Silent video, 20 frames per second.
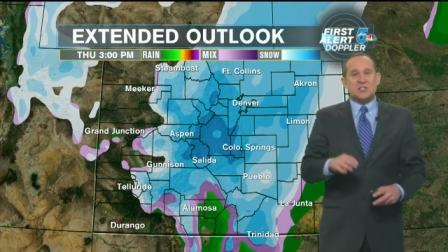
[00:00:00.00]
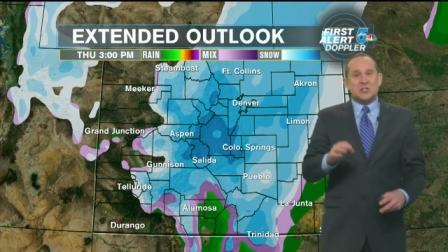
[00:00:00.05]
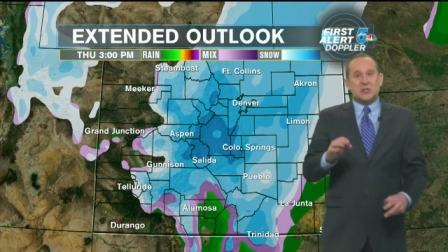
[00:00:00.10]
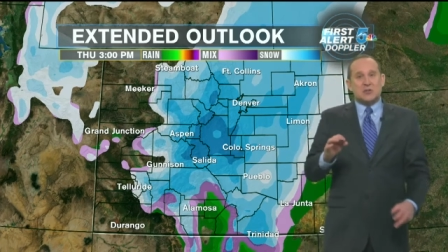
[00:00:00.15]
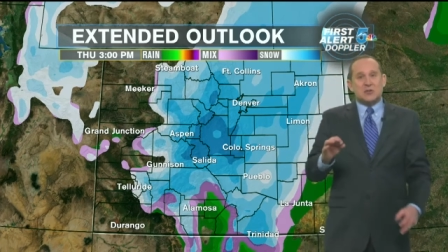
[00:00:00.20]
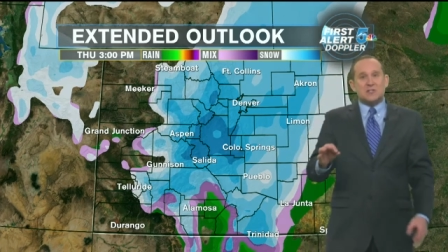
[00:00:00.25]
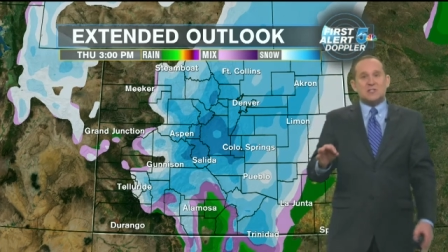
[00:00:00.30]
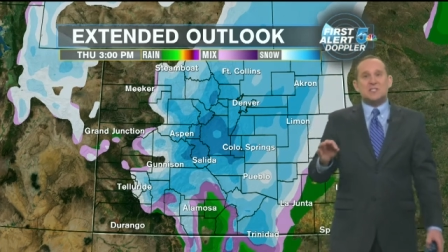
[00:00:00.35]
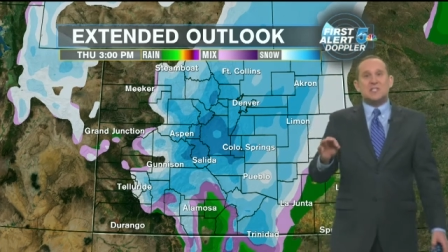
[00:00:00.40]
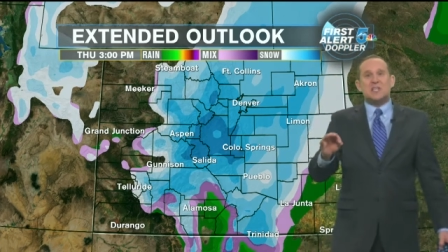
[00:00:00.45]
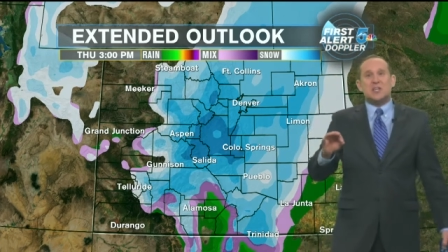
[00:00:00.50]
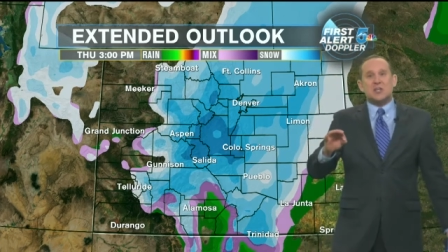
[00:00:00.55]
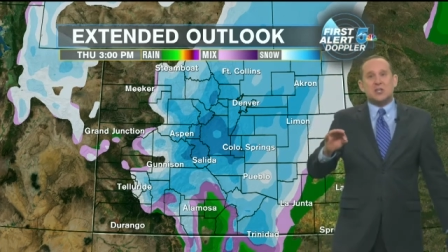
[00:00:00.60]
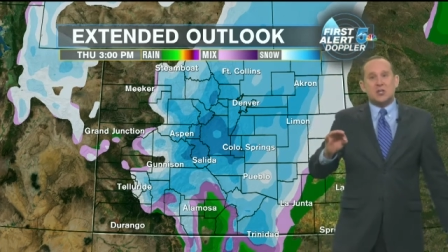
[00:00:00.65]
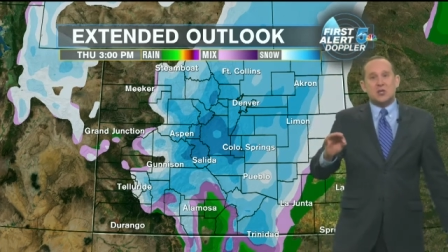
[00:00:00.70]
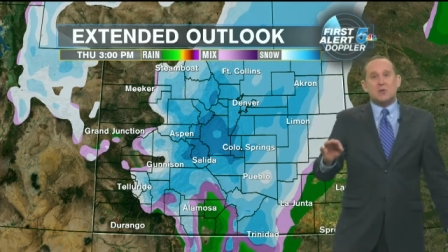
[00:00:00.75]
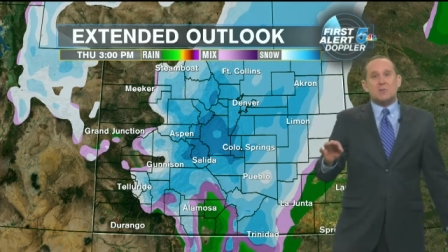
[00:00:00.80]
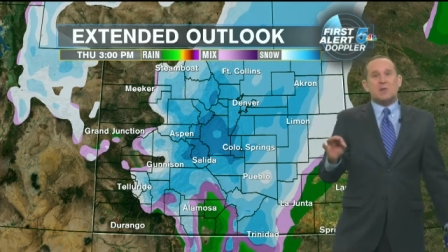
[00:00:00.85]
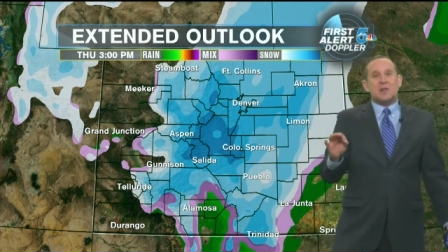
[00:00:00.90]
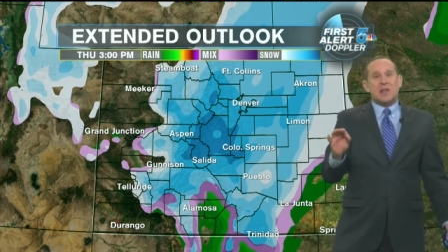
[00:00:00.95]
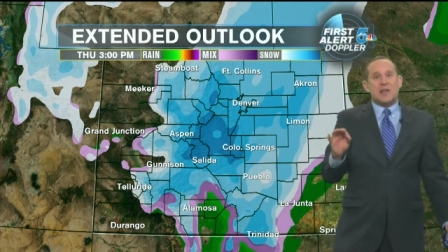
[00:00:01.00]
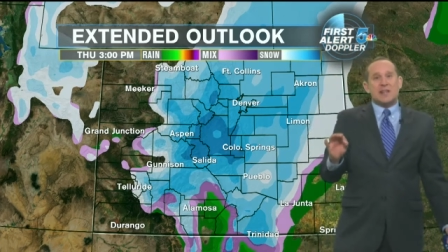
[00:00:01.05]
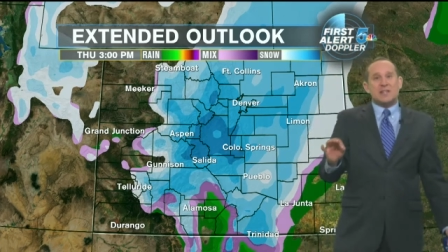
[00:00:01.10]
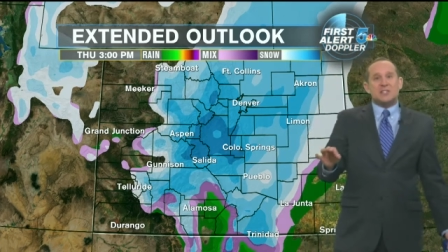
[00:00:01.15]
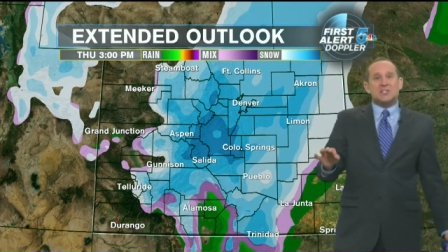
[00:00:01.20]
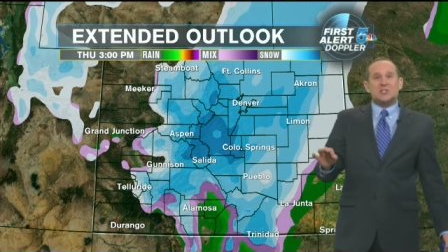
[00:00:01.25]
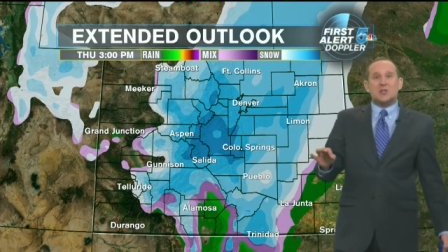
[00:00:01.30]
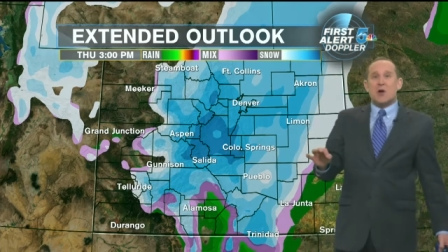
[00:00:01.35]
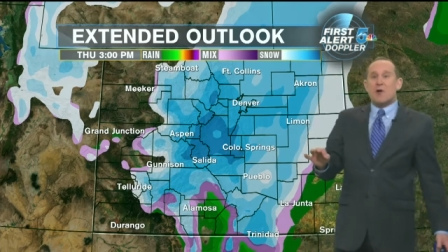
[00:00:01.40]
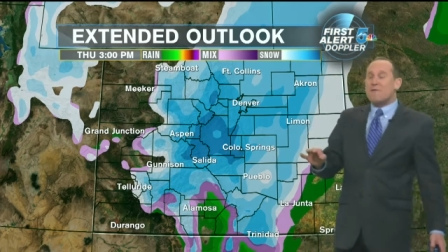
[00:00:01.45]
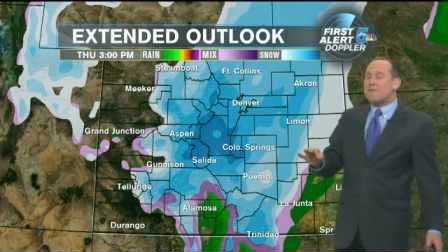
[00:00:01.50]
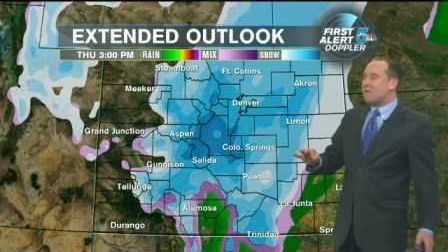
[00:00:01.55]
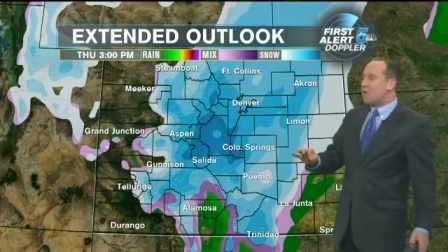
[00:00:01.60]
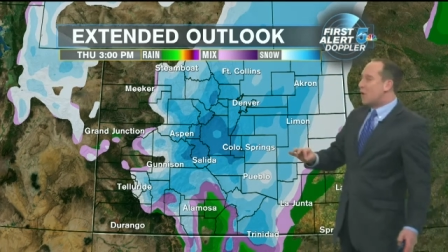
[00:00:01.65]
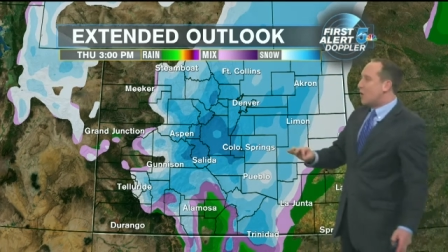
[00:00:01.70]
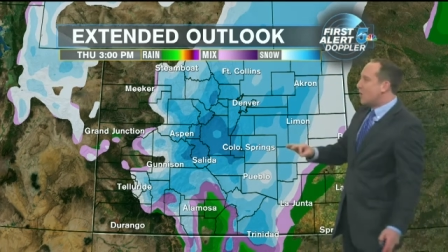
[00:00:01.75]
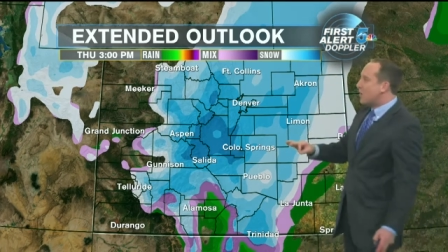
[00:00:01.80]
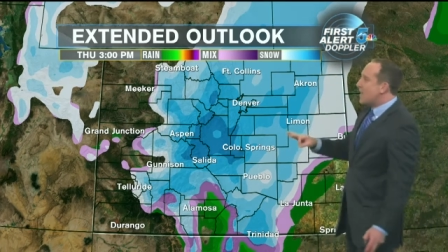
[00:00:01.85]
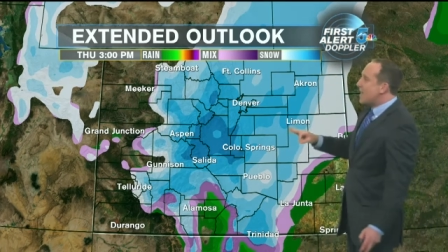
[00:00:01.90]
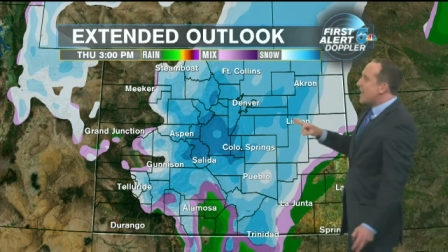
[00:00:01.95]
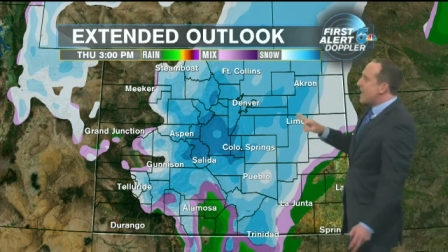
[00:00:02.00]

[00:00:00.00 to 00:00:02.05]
could see accumulating snowfall